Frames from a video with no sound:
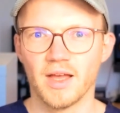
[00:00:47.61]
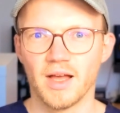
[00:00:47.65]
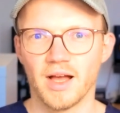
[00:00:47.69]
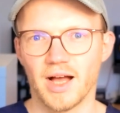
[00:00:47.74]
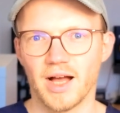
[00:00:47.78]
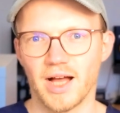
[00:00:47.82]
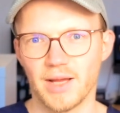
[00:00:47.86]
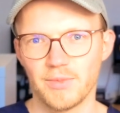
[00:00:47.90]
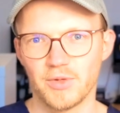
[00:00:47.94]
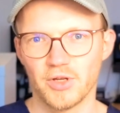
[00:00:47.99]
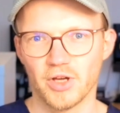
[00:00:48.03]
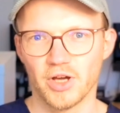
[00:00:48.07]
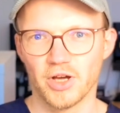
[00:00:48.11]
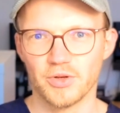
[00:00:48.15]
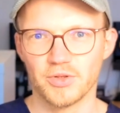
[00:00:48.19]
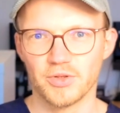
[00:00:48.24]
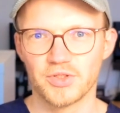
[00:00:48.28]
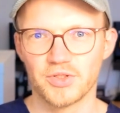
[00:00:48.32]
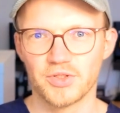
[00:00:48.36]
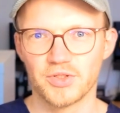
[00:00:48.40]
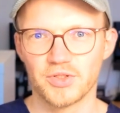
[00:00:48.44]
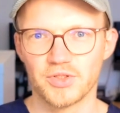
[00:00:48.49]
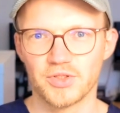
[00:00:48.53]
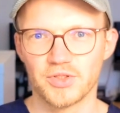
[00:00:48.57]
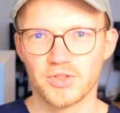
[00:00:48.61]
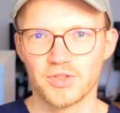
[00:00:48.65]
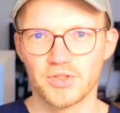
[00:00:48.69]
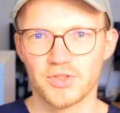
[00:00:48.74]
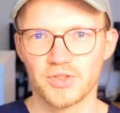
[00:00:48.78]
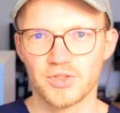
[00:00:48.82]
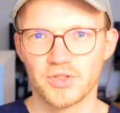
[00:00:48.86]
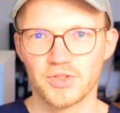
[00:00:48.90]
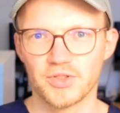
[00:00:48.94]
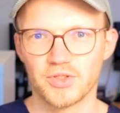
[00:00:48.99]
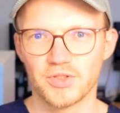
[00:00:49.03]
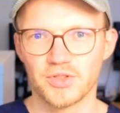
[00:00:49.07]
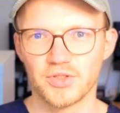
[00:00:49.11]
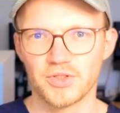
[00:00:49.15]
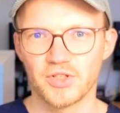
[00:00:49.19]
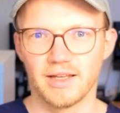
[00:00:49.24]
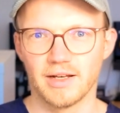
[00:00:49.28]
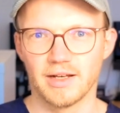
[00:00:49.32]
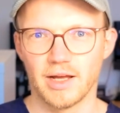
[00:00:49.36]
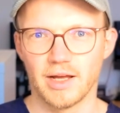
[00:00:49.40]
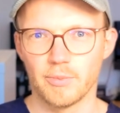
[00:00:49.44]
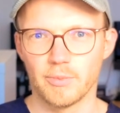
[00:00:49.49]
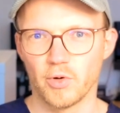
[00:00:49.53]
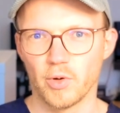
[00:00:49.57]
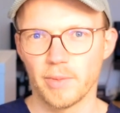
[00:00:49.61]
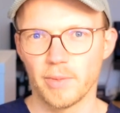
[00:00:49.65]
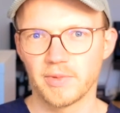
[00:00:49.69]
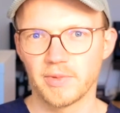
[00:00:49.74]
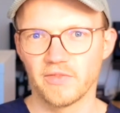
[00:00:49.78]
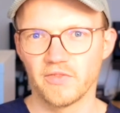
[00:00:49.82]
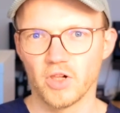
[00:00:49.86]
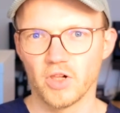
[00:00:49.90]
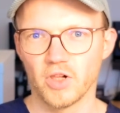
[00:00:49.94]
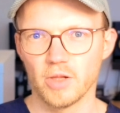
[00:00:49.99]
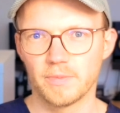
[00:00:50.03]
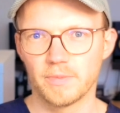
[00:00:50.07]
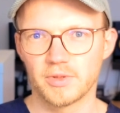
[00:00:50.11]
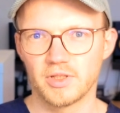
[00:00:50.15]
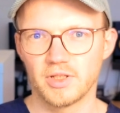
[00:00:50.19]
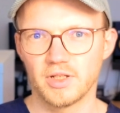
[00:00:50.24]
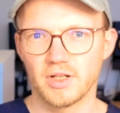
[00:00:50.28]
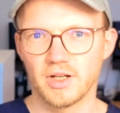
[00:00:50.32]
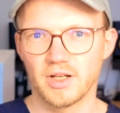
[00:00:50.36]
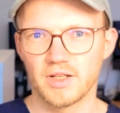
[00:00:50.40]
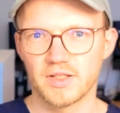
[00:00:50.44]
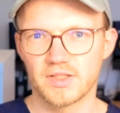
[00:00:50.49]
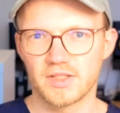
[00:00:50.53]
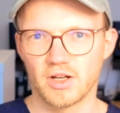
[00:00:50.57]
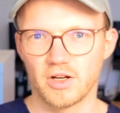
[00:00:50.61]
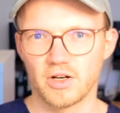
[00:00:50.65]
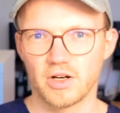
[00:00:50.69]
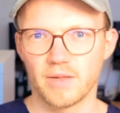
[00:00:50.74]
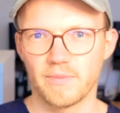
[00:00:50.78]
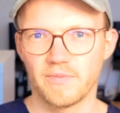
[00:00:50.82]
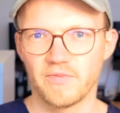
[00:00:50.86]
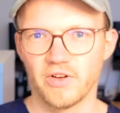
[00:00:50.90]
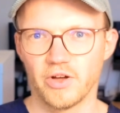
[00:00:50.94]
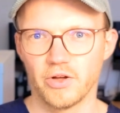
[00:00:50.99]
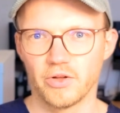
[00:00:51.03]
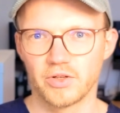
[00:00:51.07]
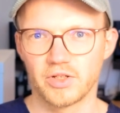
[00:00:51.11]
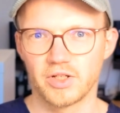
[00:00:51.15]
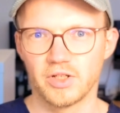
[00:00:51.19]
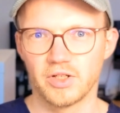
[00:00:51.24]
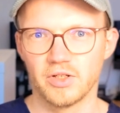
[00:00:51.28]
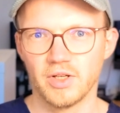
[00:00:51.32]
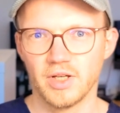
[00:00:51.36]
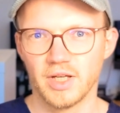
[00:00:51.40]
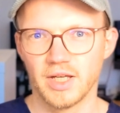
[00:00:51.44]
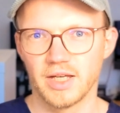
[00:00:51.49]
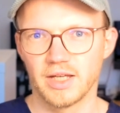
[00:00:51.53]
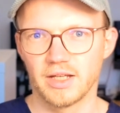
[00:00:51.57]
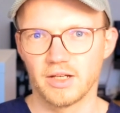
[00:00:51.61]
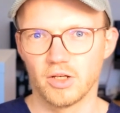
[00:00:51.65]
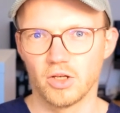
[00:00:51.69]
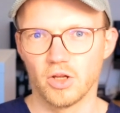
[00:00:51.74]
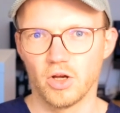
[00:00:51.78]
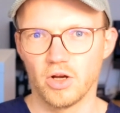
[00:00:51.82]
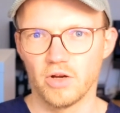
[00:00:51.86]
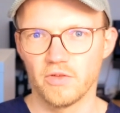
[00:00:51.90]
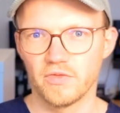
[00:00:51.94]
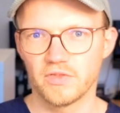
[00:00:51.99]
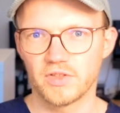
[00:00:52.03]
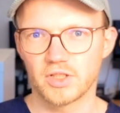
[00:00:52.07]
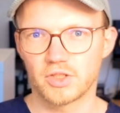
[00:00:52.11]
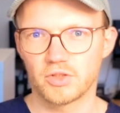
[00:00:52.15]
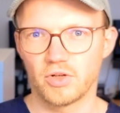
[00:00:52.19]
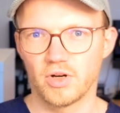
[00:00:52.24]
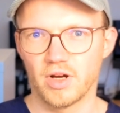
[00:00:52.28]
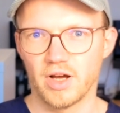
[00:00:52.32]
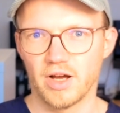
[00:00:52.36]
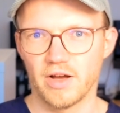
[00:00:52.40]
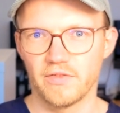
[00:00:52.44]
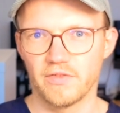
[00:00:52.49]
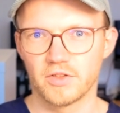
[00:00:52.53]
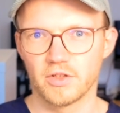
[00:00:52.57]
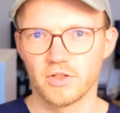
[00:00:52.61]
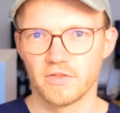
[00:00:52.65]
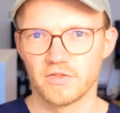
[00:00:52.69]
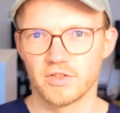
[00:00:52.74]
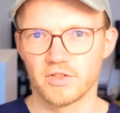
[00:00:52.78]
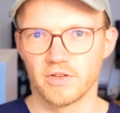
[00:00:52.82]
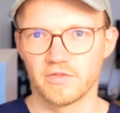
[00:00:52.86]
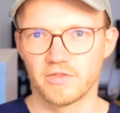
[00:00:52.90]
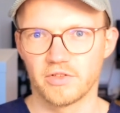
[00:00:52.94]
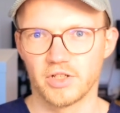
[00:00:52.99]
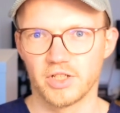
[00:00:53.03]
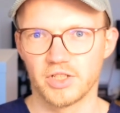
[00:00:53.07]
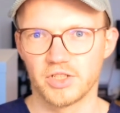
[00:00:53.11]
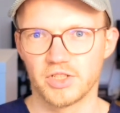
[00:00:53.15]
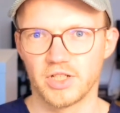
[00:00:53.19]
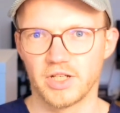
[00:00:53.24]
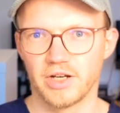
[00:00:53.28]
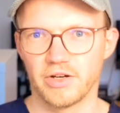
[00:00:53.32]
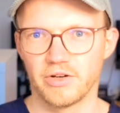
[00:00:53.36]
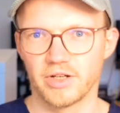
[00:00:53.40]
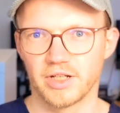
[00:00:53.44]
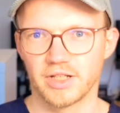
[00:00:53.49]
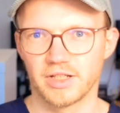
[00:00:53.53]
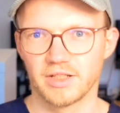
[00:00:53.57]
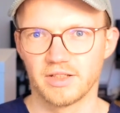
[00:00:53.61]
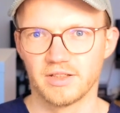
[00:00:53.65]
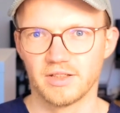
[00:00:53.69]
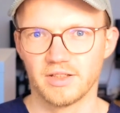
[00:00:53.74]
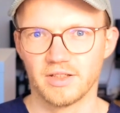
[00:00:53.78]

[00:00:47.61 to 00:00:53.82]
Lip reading: I'm your host, Johannes Schickling, and I'm a web developer, a startup founder, and love the craft of software engineering.